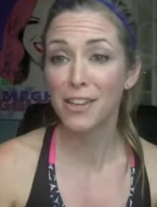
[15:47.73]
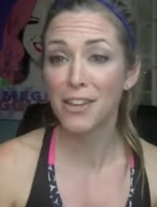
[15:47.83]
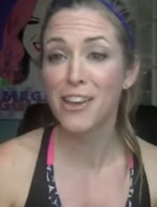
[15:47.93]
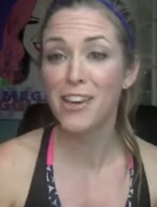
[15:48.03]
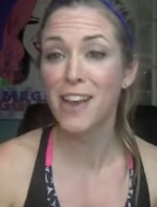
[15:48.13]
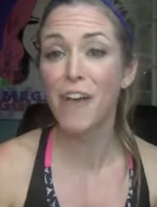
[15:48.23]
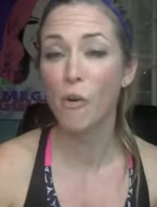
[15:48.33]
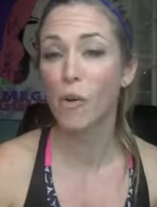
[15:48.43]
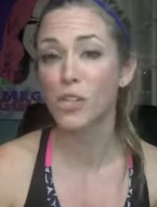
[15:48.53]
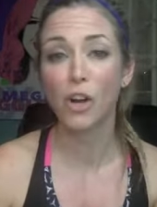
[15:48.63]
you need to not
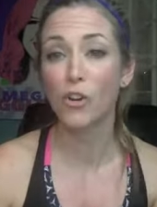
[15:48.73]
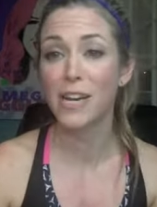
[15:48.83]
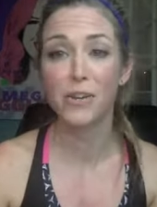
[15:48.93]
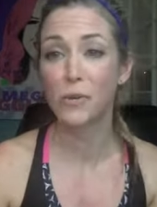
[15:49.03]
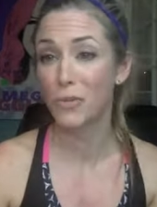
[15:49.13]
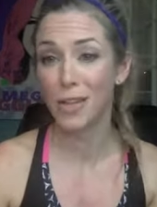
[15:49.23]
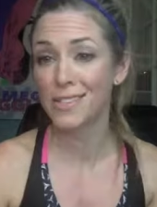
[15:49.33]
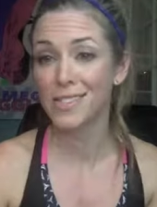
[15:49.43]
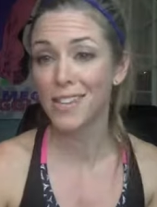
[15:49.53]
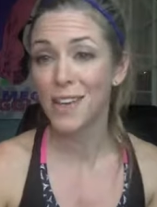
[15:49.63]
focus on creating new
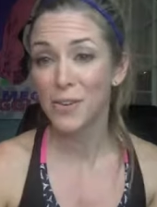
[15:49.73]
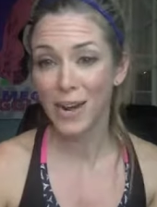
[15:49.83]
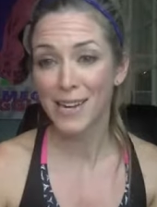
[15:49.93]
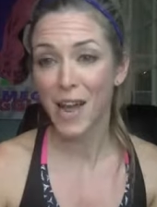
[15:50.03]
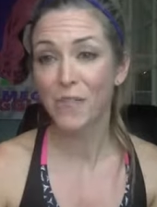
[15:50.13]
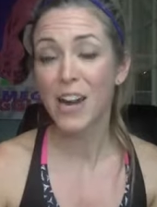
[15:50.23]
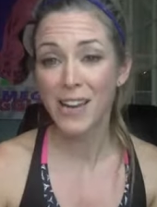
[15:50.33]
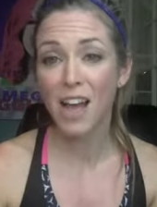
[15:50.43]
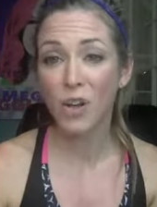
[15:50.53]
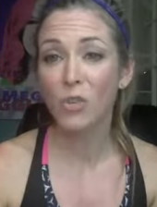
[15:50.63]
things right now. Right
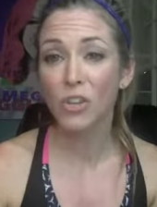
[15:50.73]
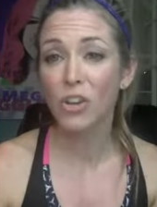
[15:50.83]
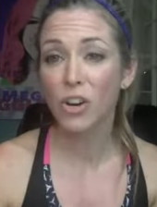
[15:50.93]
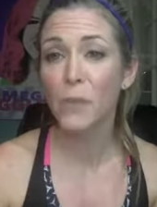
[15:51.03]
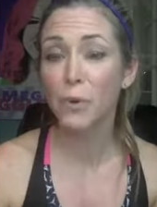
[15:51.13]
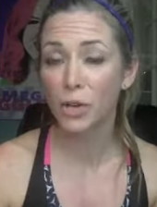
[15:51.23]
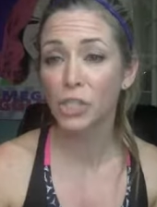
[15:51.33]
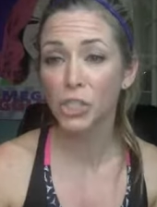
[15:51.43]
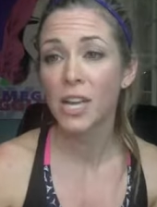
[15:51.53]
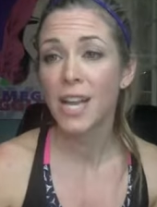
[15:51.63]
now you're in a
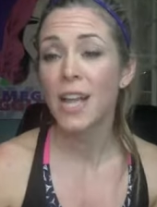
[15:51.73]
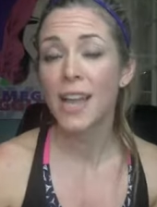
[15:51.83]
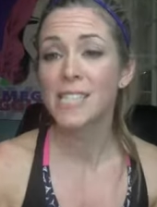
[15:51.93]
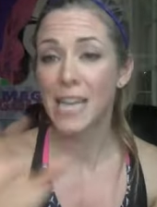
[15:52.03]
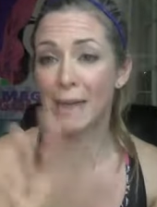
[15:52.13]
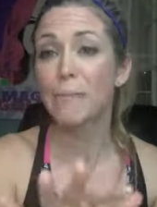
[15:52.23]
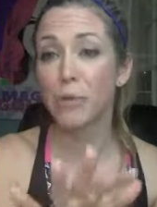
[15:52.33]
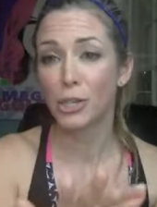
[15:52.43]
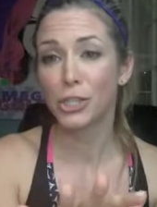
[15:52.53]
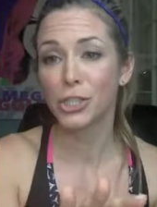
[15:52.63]
push, and it's time to
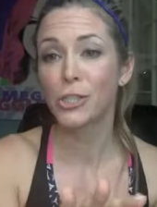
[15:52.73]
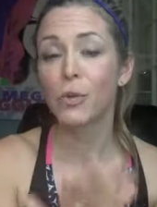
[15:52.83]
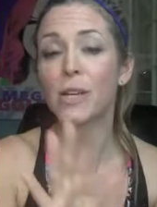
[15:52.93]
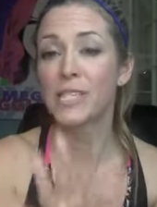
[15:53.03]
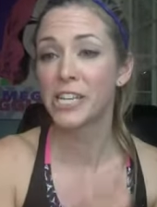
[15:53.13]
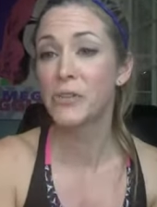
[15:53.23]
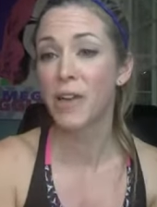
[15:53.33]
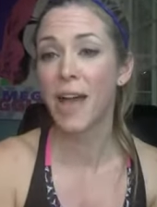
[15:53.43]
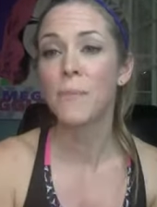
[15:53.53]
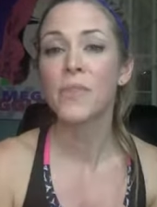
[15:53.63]
push, and so continue
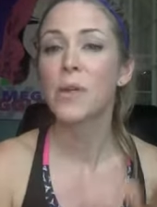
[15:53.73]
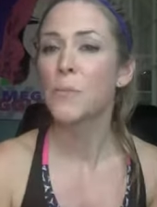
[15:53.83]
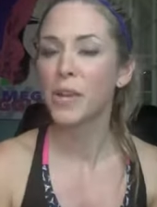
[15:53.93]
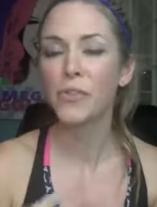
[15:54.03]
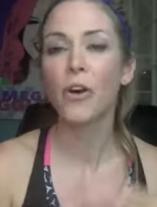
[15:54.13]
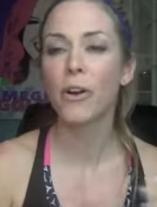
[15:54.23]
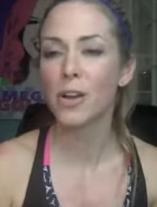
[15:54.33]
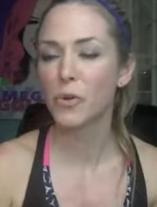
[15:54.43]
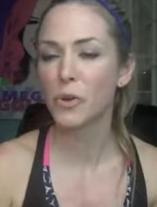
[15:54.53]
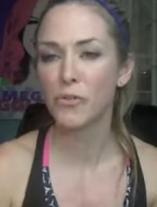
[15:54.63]
that. But if you're
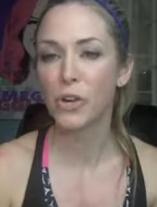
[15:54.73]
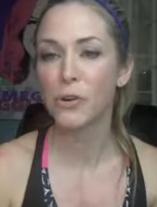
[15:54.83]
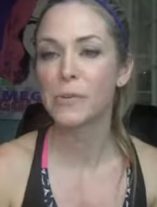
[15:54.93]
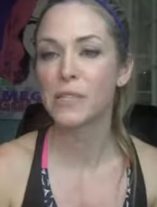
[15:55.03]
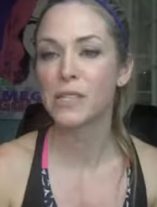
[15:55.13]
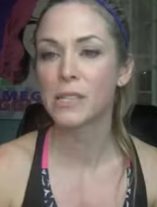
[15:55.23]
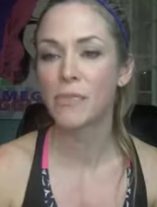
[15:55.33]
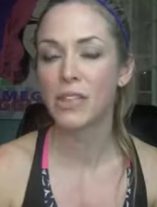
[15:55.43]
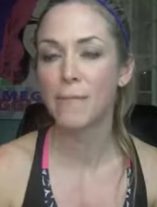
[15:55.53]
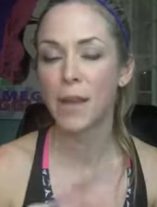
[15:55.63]
already doing free groups and it's
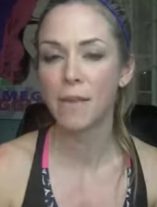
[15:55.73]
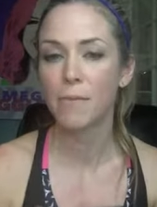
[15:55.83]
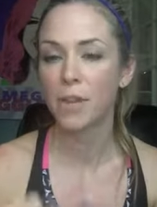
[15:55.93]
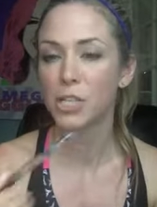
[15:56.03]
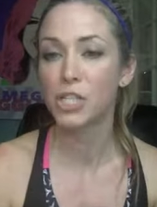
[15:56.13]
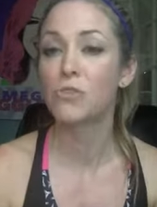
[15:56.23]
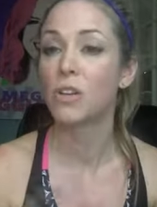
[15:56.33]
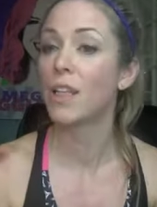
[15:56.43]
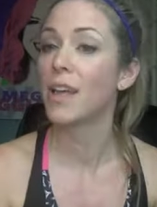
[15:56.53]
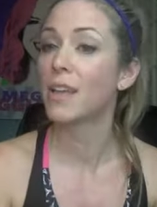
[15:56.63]
something that might bless you
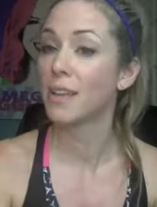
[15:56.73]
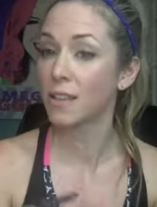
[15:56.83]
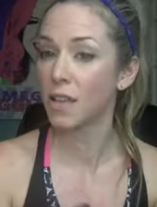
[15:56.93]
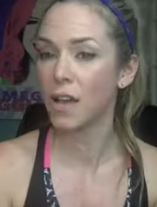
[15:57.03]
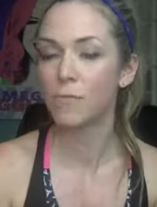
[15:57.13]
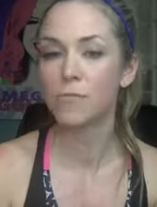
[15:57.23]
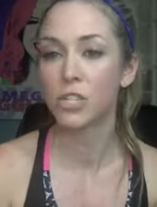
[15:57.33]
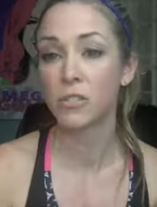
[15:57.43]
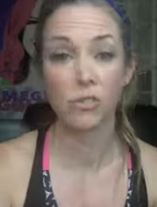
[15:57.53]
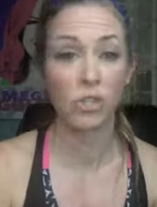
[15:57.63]
to like um,
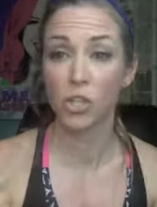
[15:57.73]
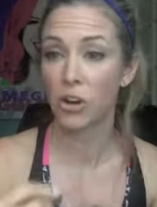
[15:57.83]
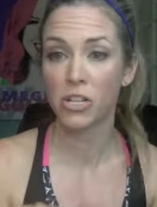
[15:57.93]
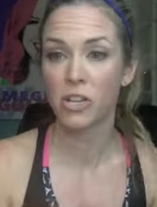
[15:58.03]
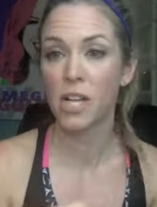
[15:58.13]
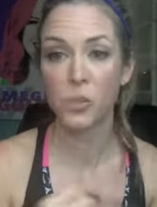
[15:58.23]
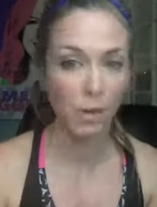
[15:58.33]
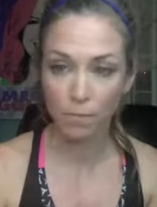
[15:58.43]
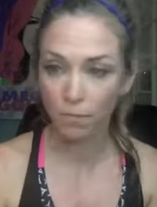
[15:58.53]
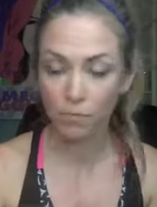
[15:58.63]
to start yours next
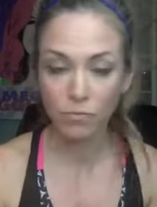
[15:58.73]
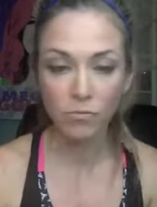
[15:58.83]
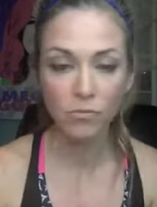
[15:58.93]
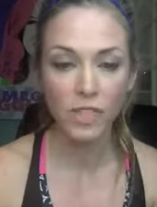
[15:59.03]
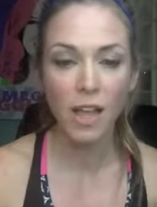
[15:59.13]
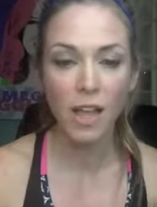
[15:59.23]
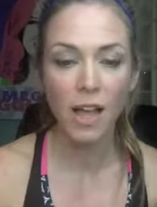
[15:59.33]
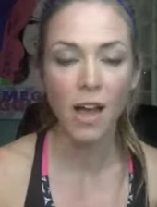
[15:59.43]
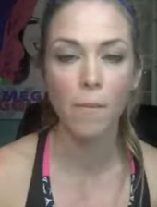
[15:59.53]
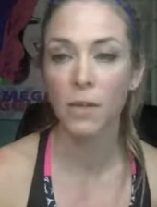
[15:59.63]
week,
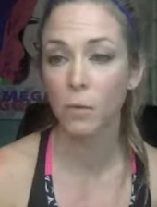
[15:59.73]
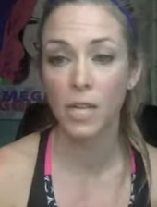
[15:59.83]
um, we can